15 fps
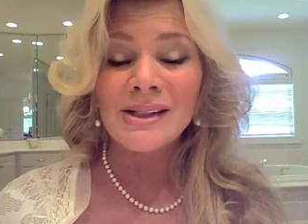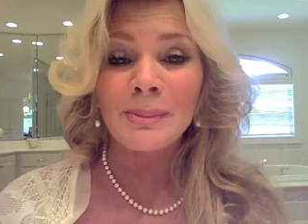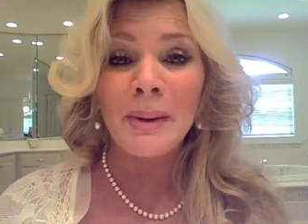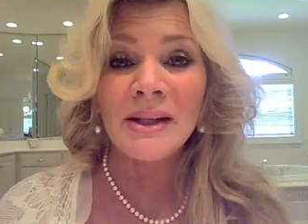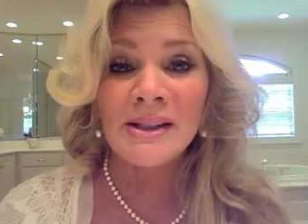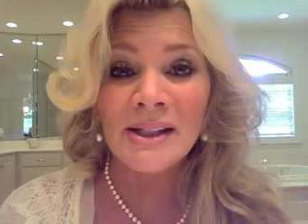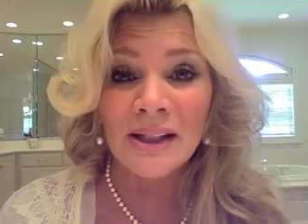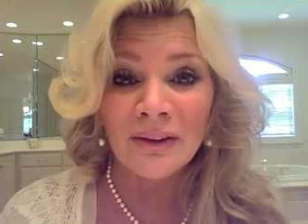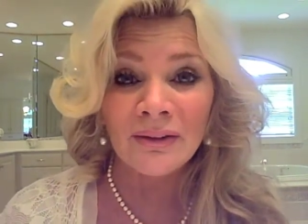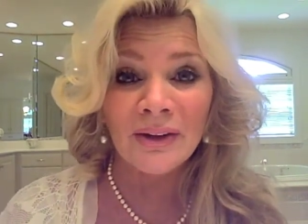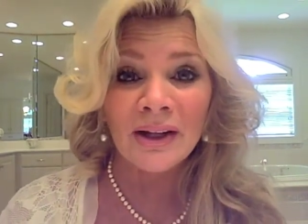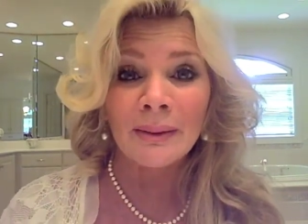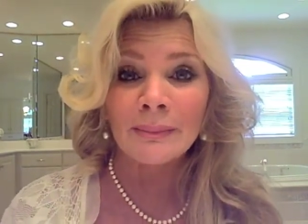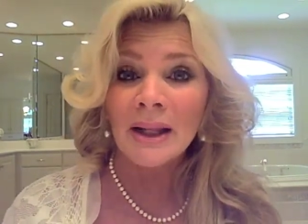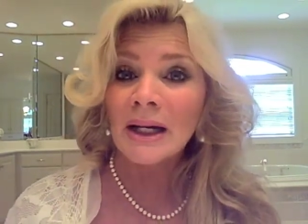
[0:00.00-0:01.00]
expensive,
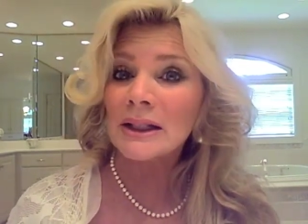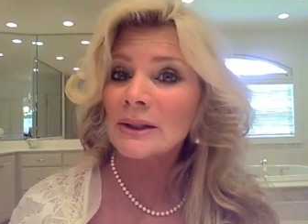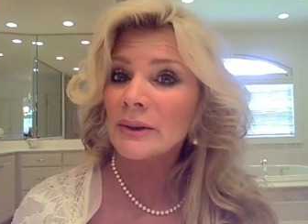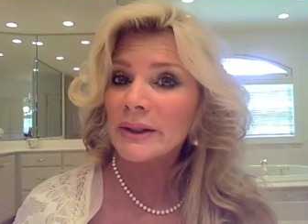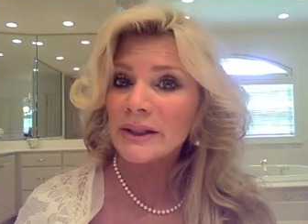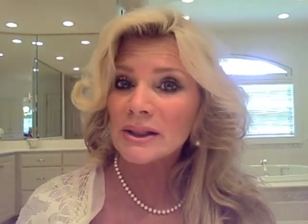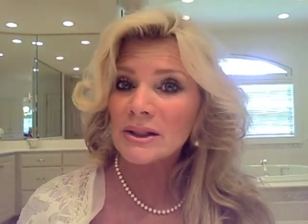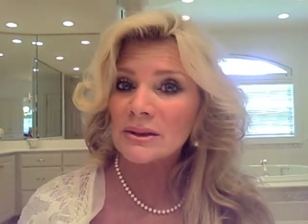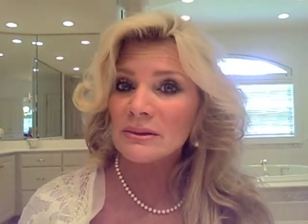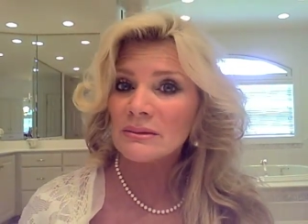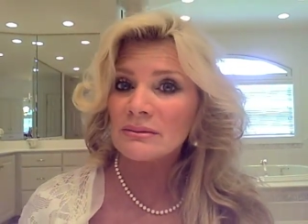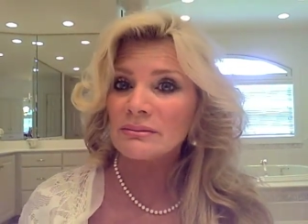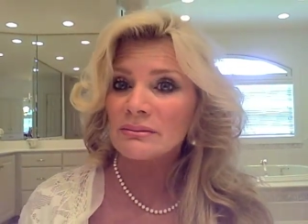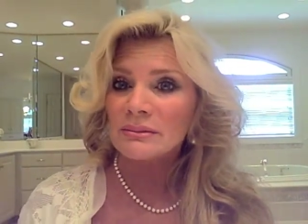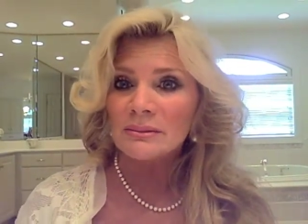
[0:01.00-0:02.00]
and I'm not going
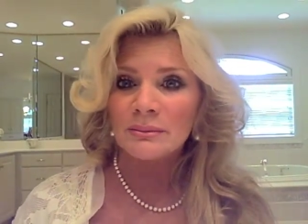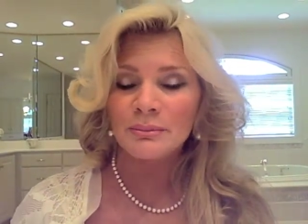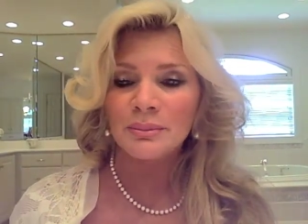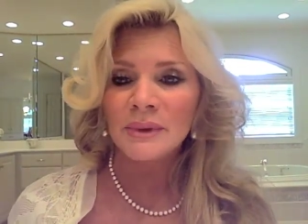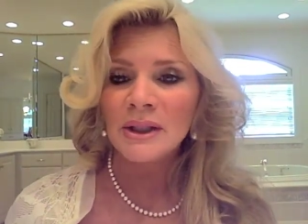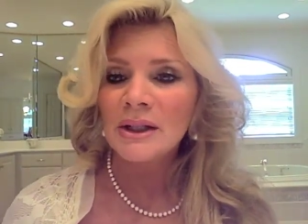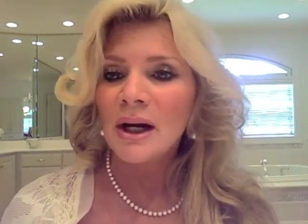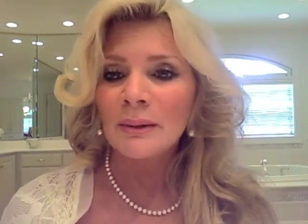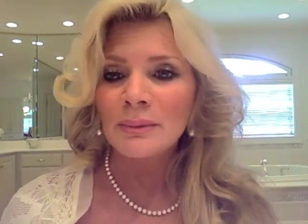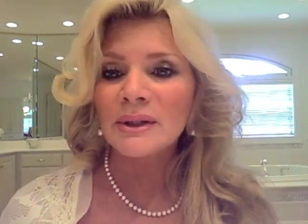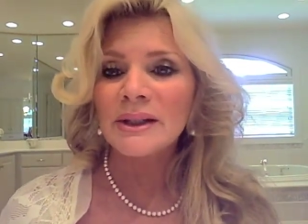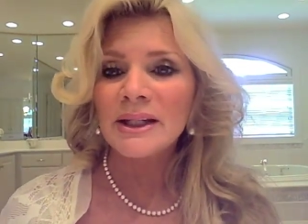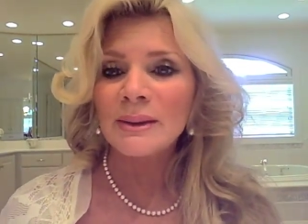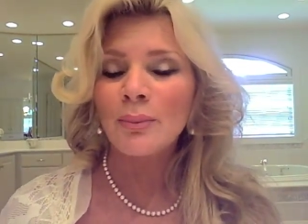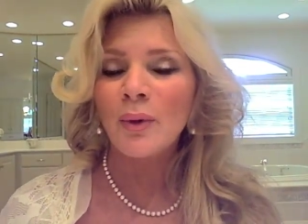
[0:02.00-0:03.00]
to I'm
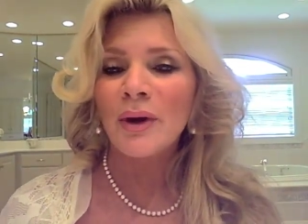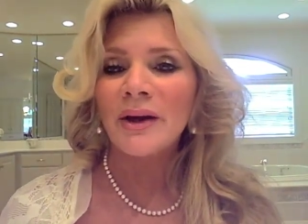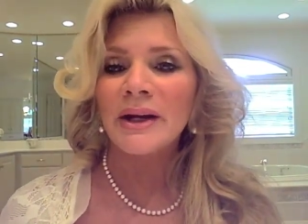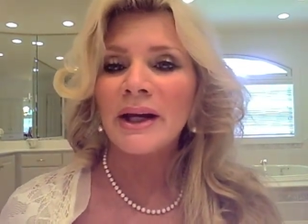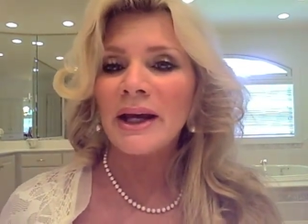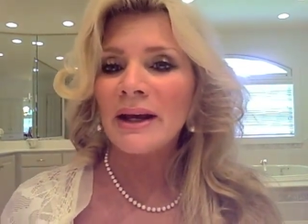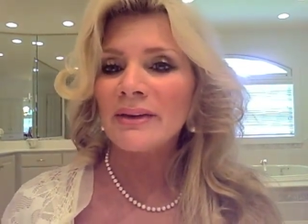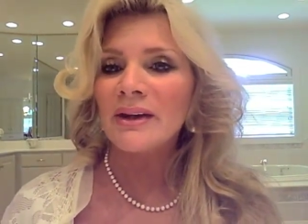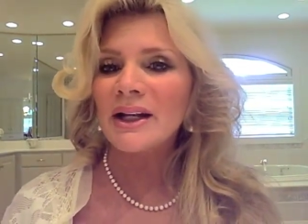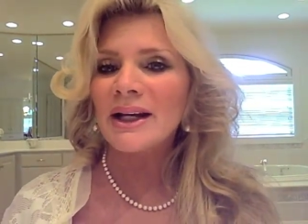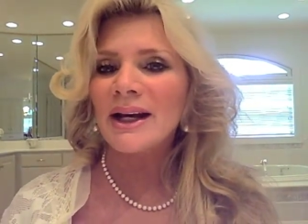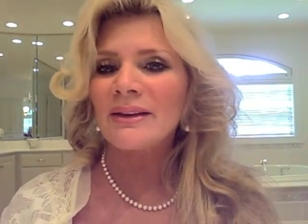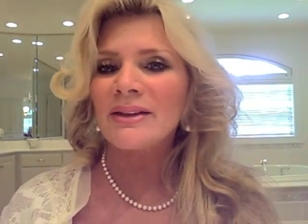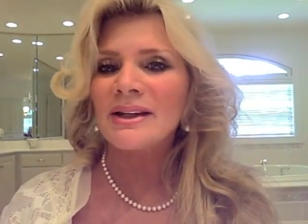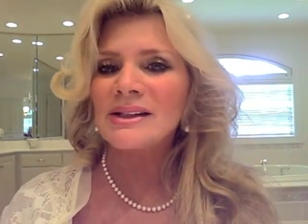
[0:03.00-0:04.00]
going to keep wearing it. And then I
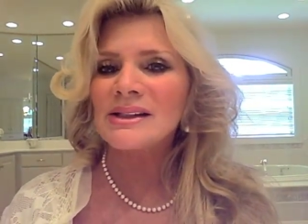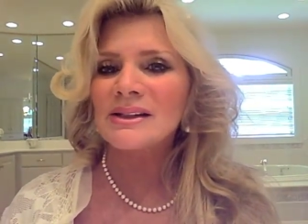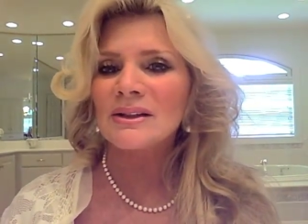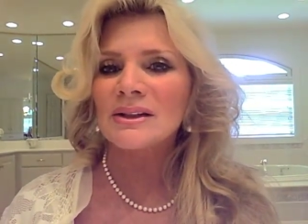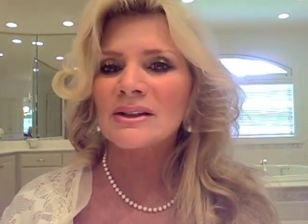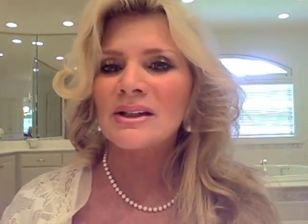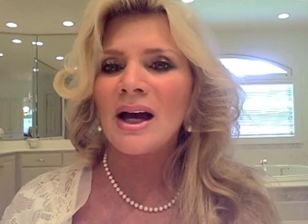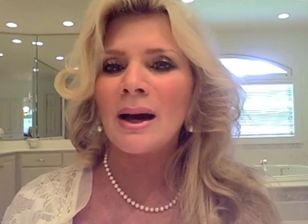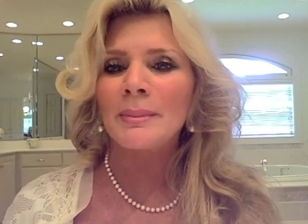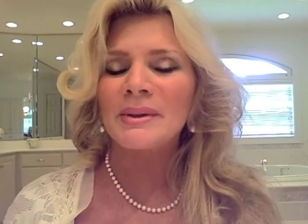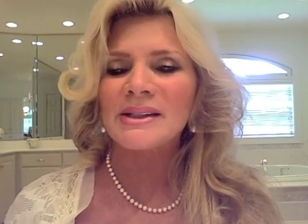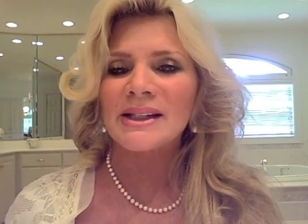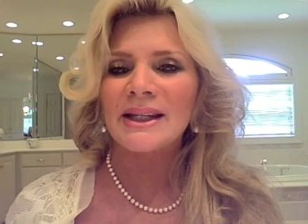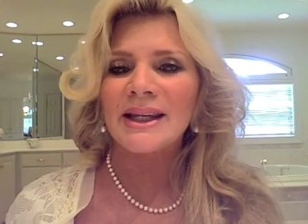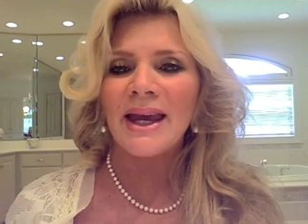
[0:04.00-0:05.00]
got this little top.
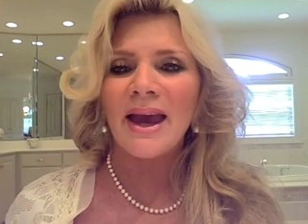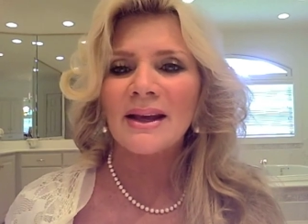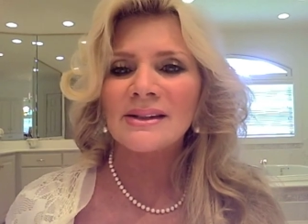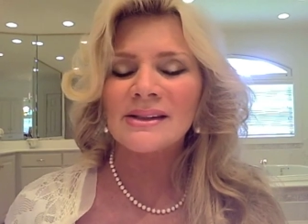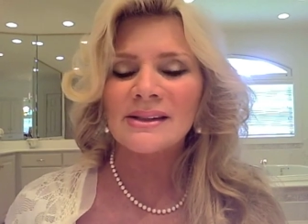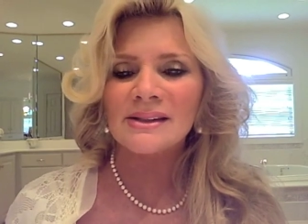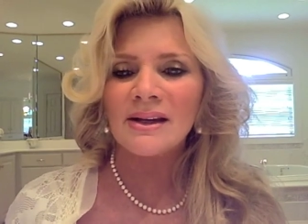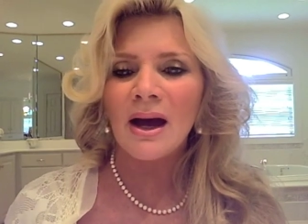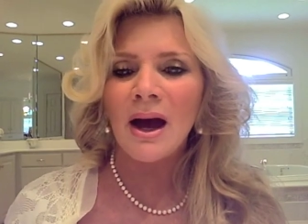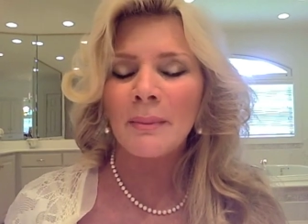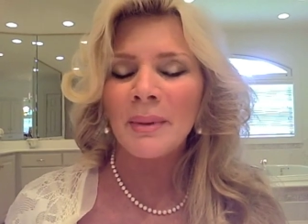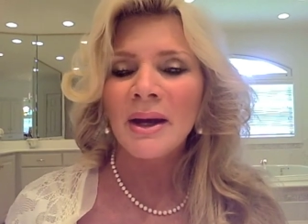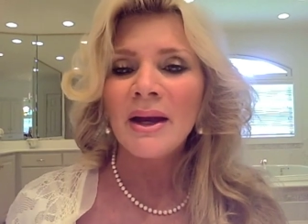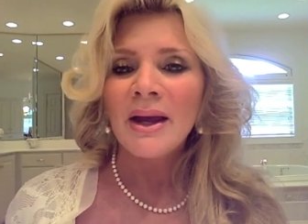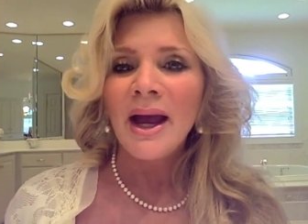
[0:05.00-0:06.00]
It's a Guess
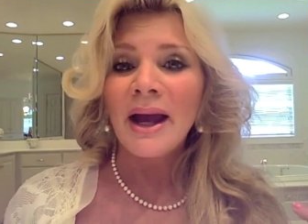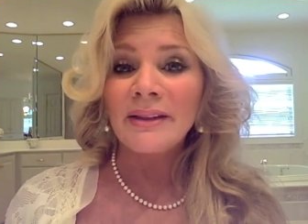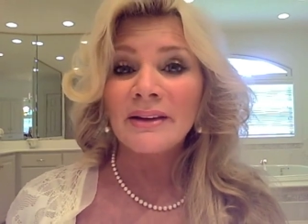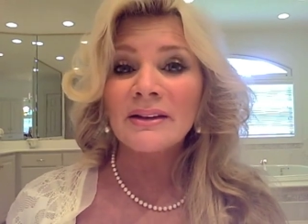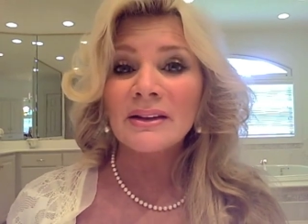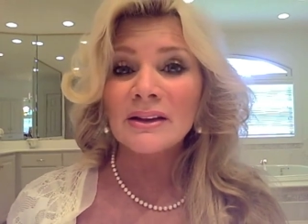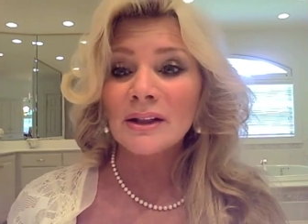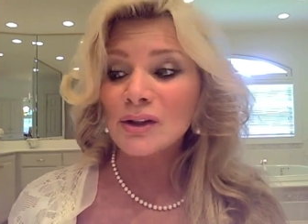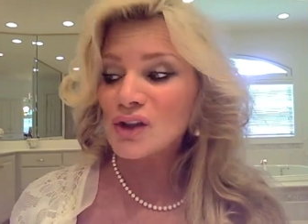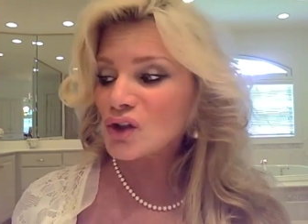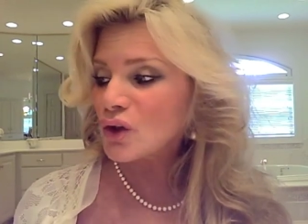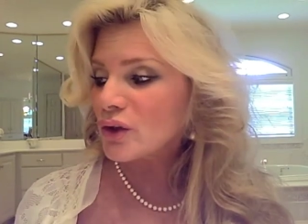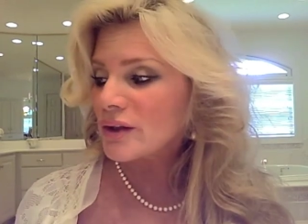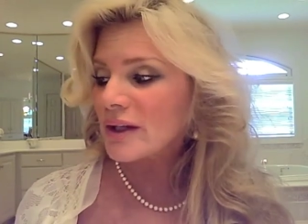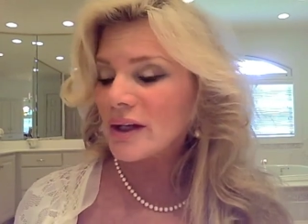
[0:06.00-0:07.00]
top. And then the little
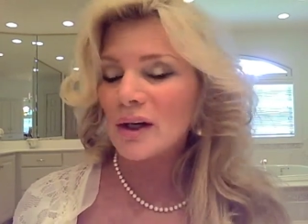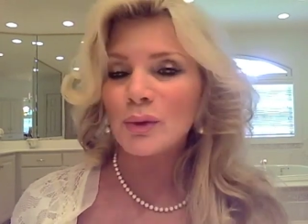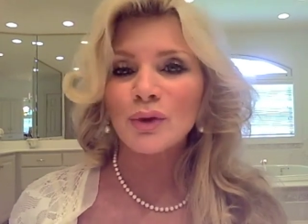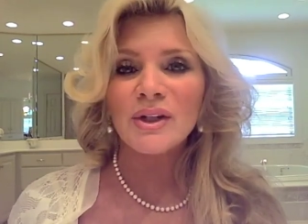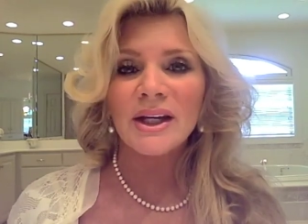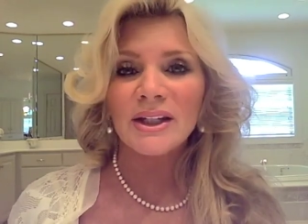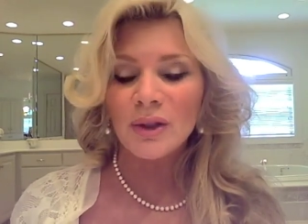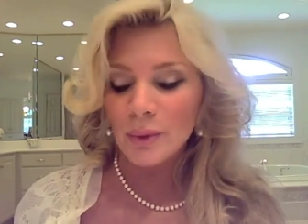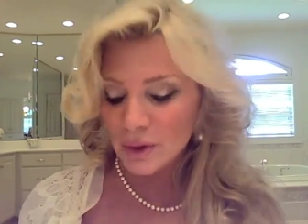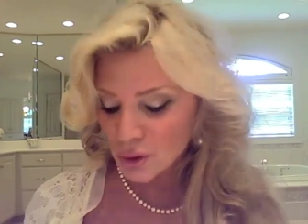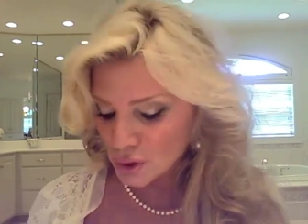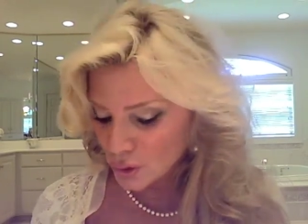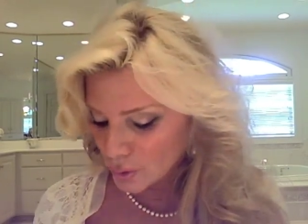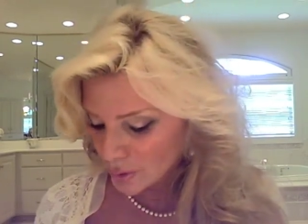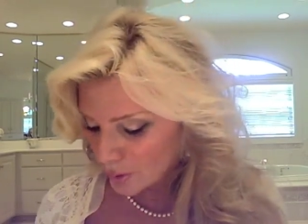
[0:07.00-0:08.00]
skirt that I'll take you in
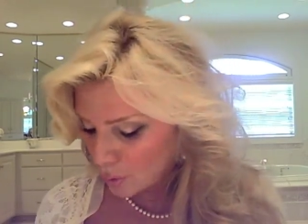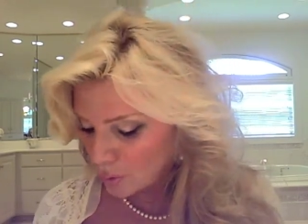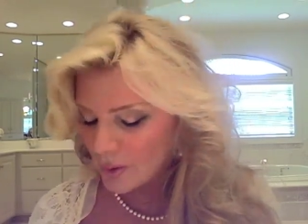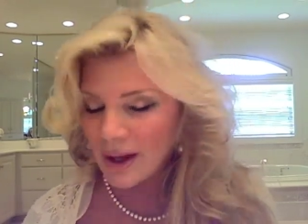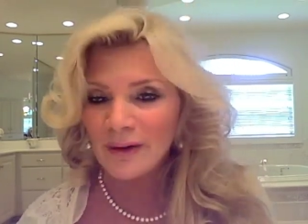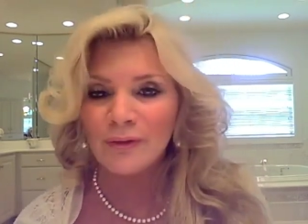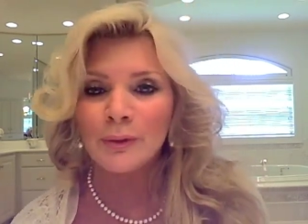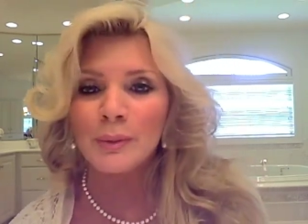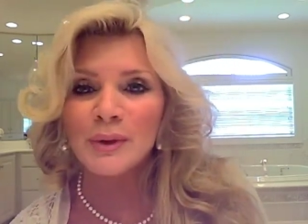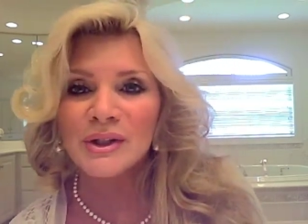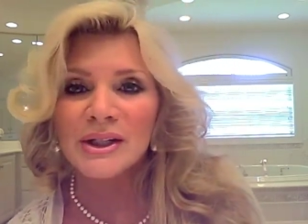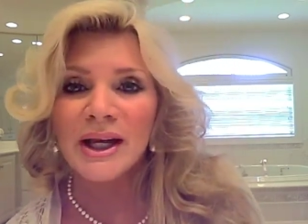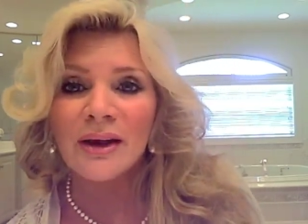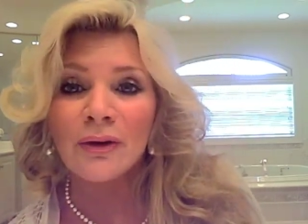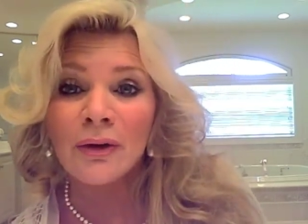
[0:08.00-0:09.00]
and show you the whole outfit put
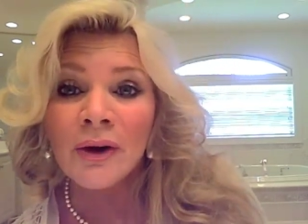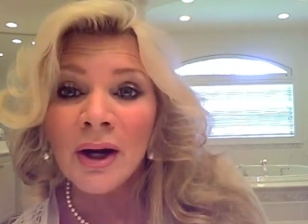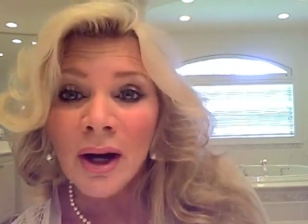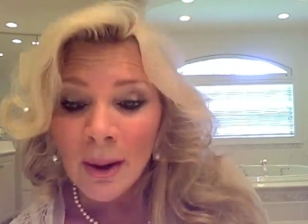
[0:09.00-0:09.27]
together.